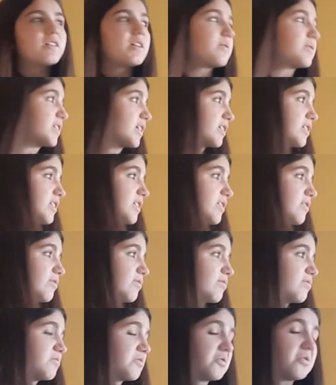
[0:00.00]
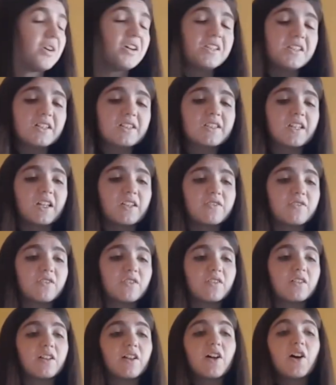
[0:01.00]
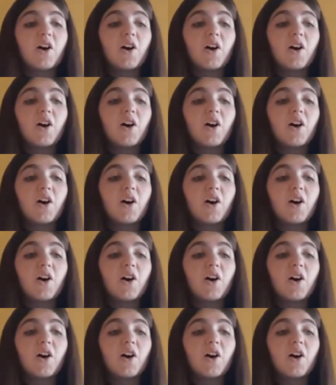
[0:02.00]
It was actually quite successful,